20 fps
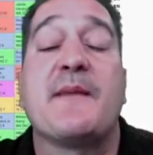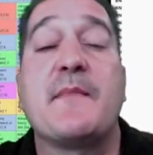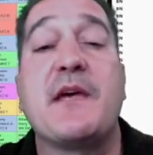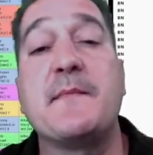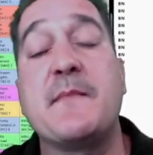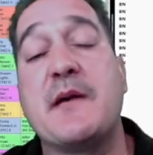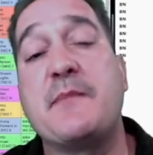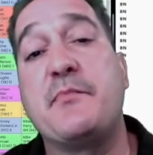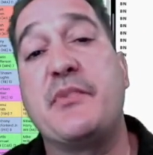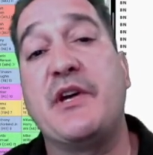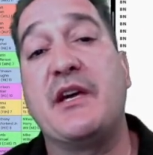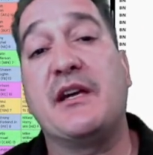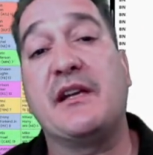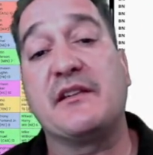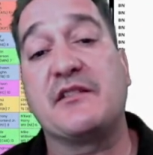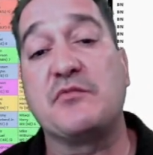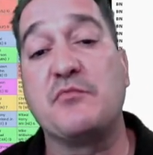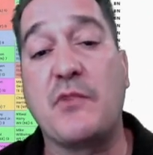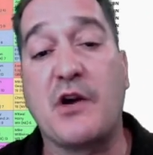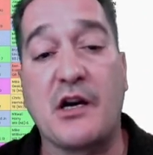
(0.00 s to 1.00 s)
I made my pick.
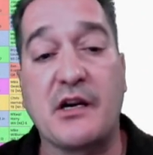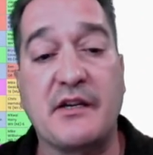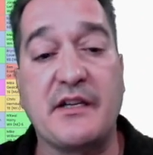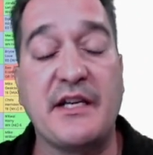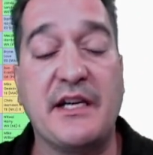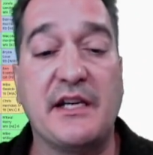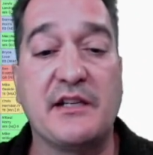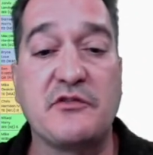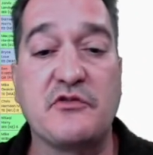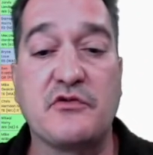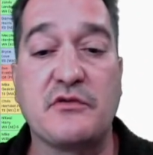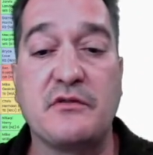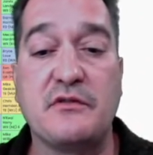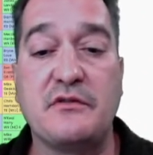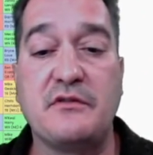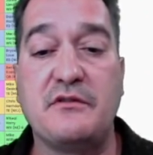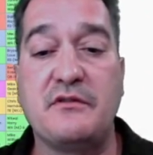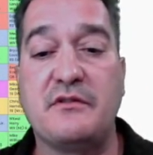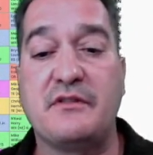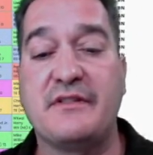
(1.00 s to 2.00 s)
It's Mark
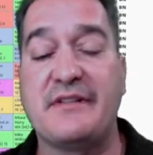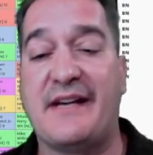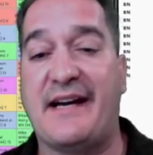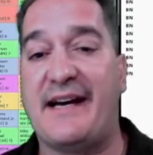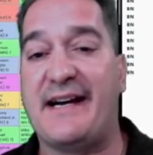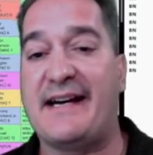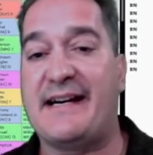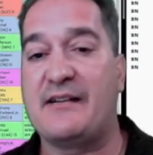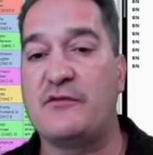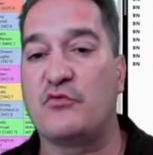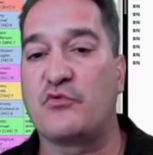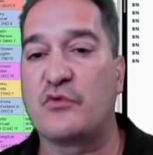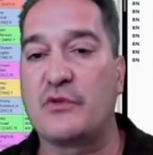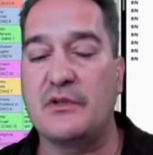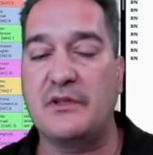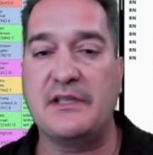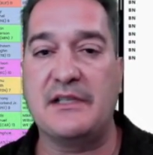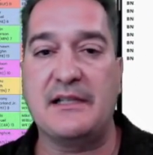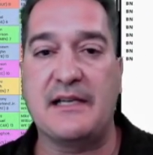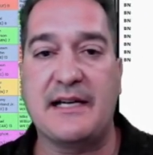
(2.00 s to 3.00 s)
Andrews. I
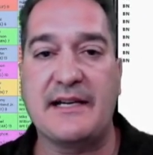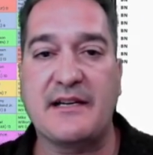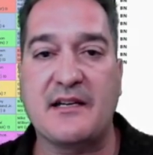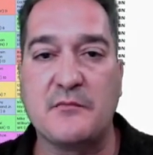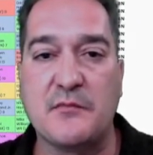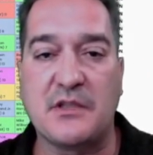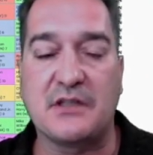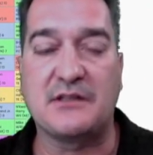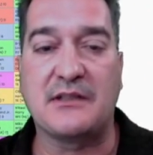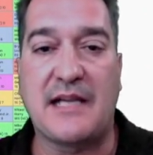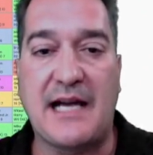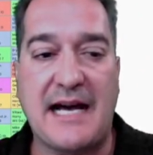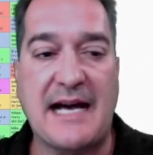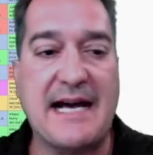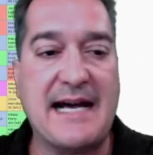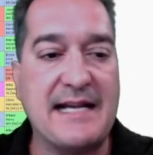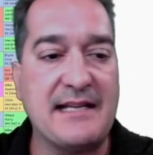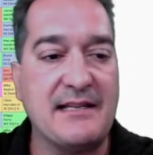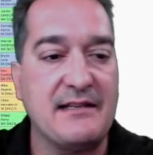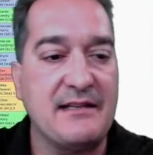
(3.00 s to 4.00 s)
really like him a
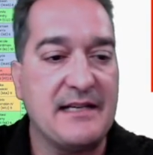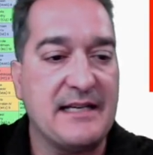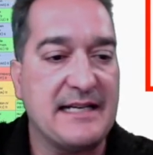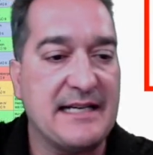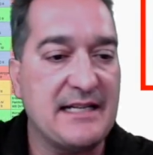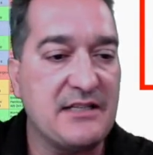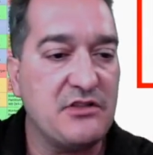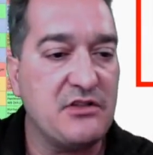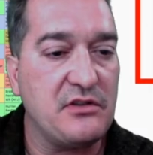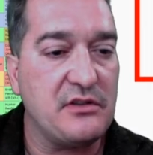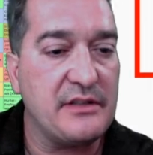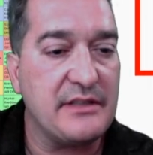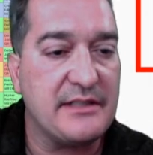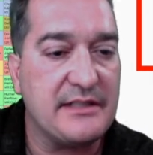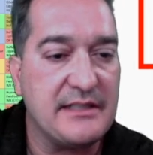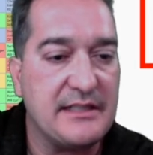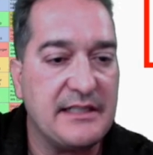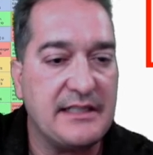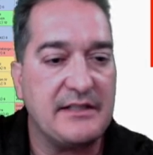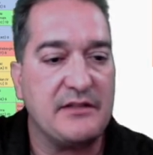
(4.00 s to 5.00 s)
lot. As you can
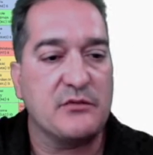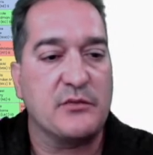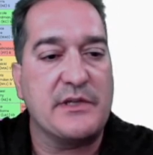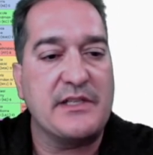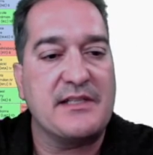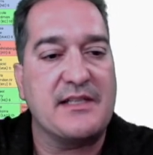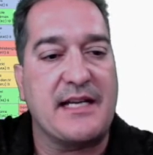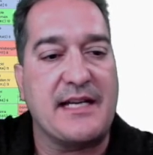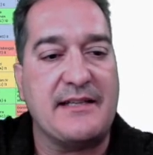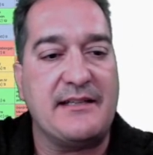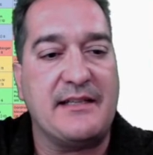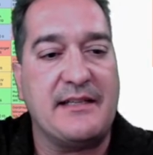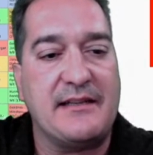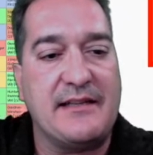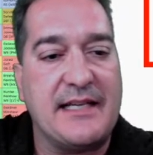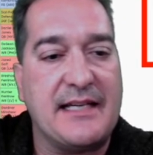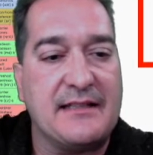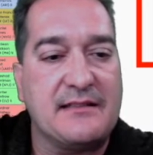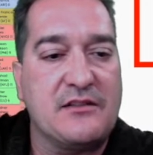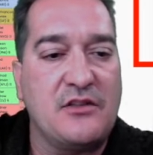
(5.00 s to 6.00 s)
see, the reason I did
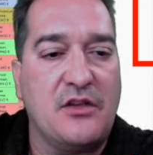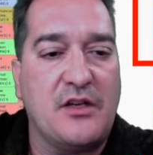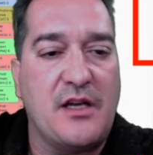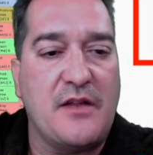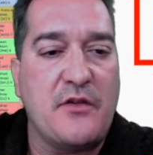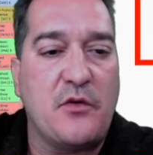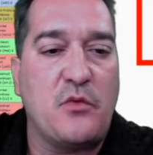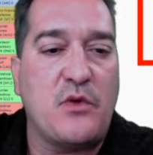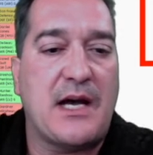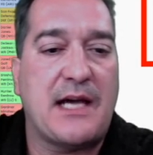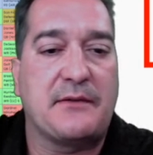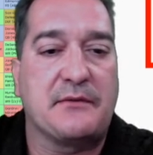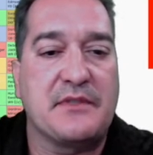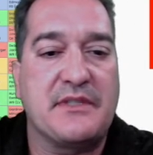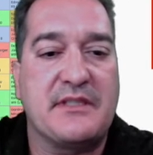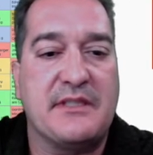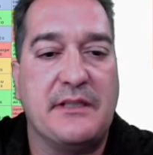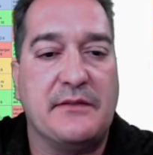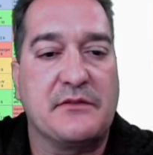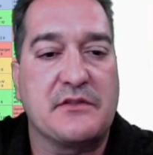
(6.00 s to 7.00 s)
that is look all the wide
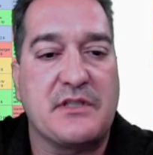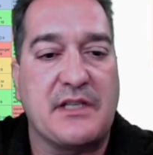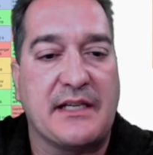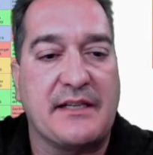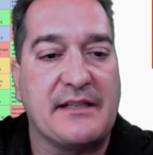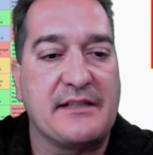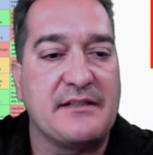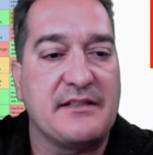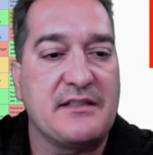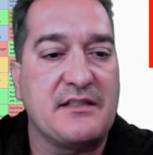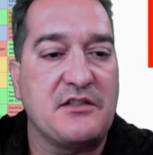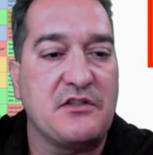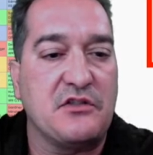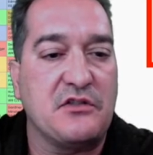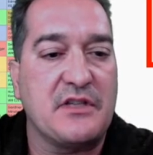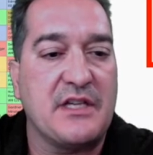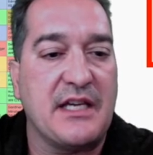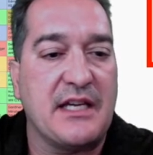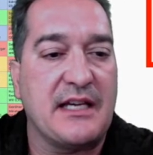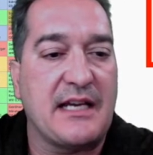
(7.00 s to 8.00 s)
receivers I can still
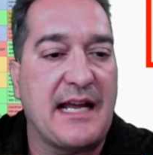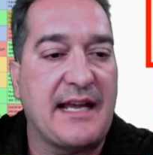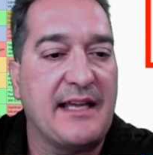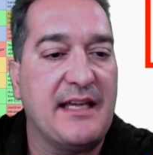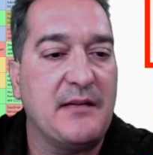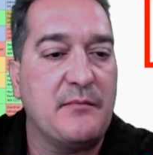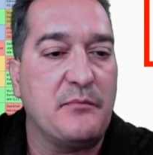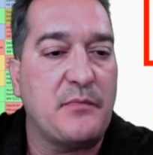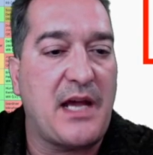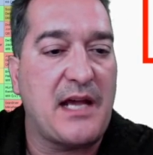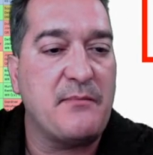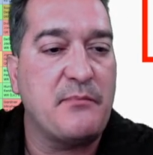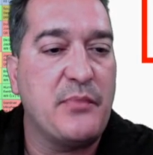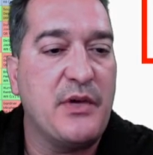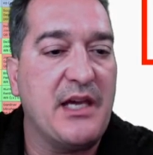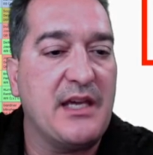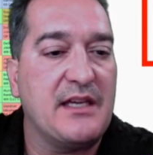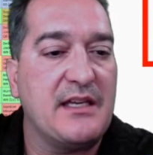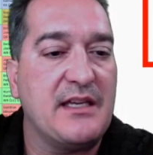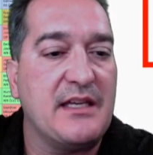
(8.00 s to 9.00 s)
get. I
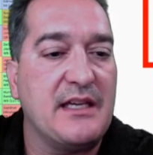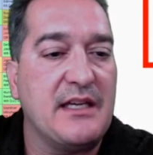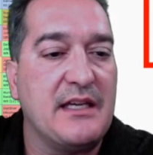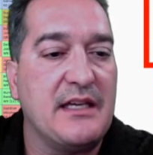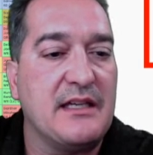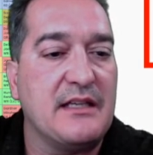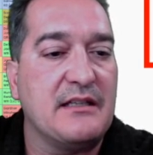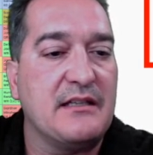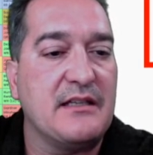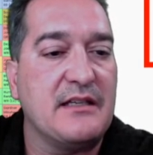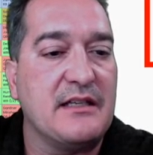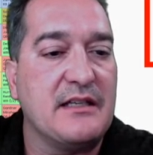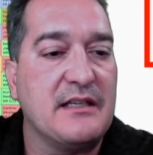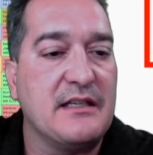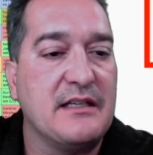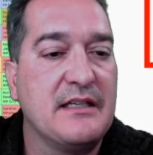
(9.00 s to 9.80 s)
pick again